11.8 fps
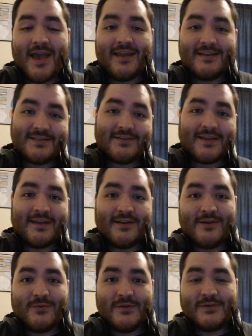And until
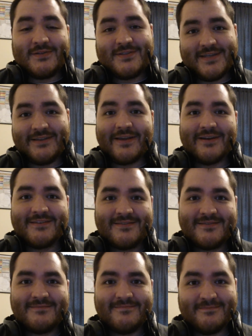then, we'll see you later.
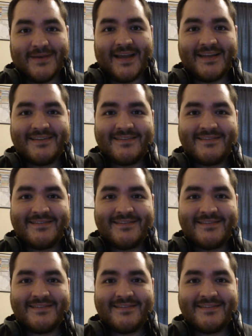Bye.